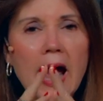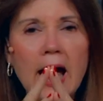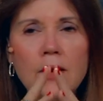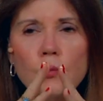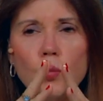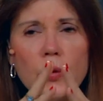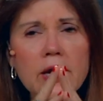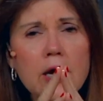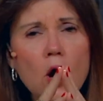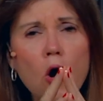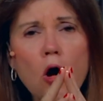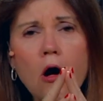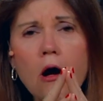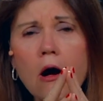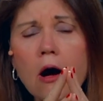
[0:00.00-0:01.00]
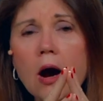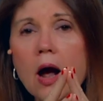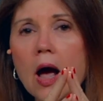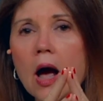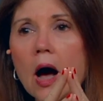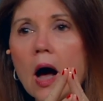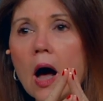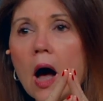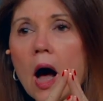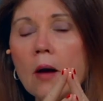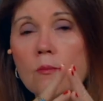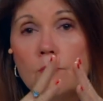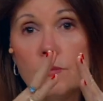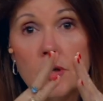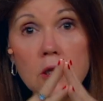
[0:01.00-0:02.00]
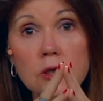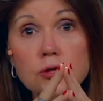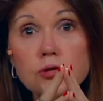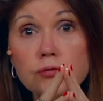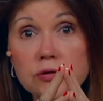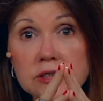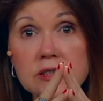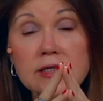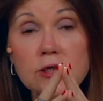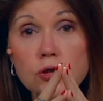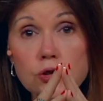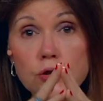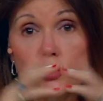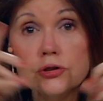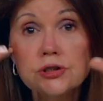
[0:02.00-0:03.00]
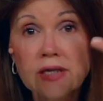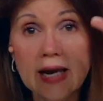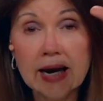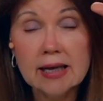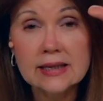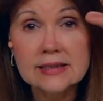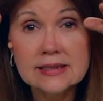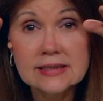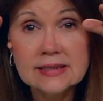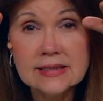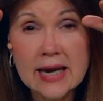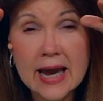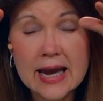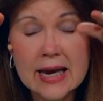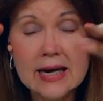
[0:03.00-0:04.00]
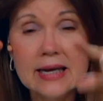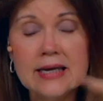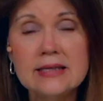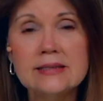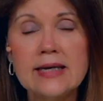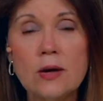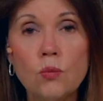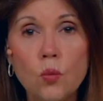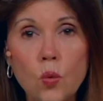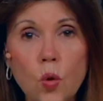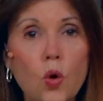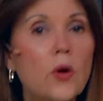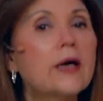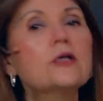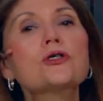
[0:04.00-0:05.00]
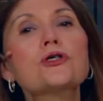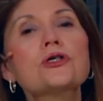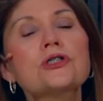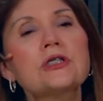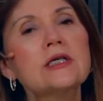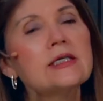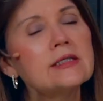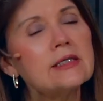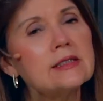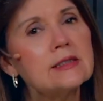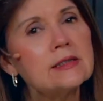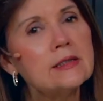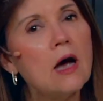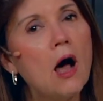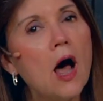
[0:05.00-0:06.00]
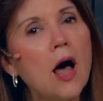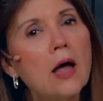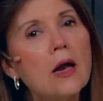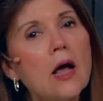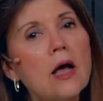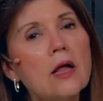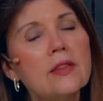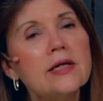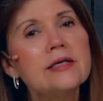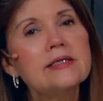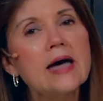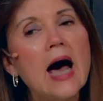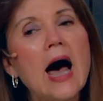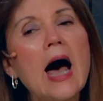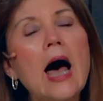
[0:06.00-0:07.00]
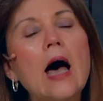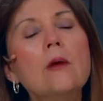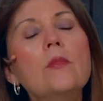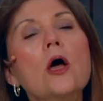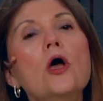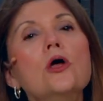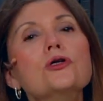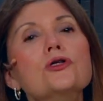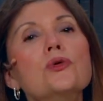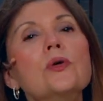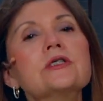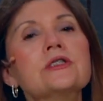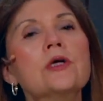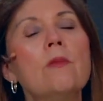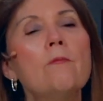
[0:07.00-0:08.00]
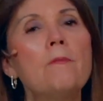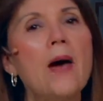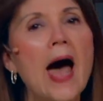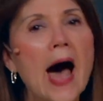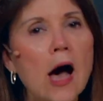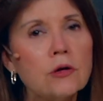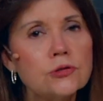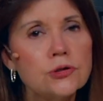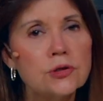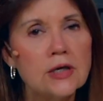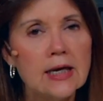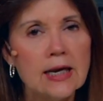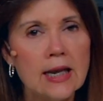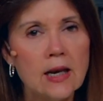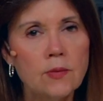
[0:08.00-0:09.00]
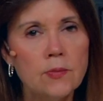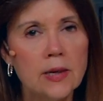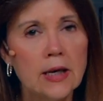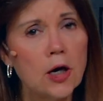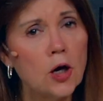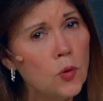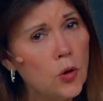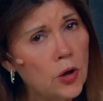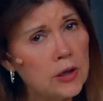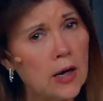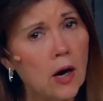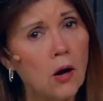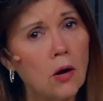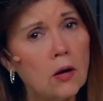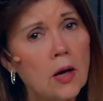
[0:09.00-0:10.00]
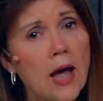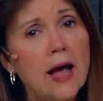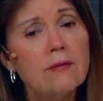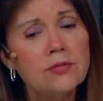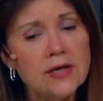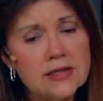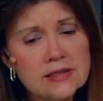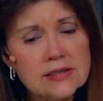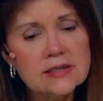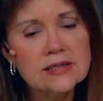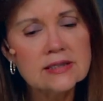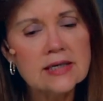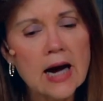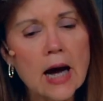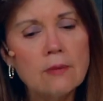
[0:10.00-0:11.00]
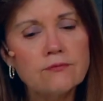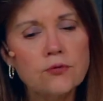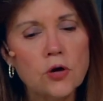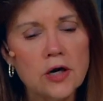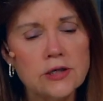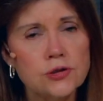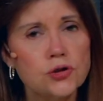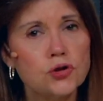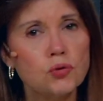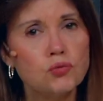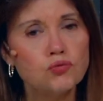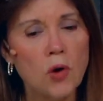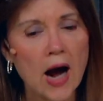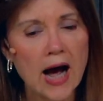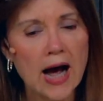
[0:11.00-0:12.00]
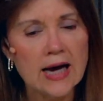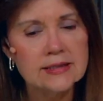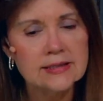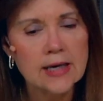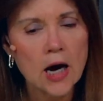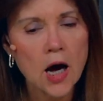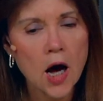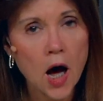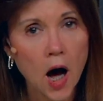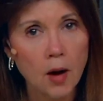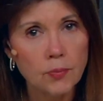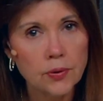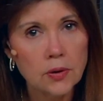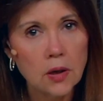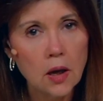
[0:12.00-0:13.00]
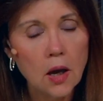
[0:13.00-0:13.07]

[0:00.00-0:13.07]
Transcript: And we are a militaristic church. The ecclesia is a warring church. This is not the time to us to bow to the enemy. on, y'all. This is the time for us to rise up.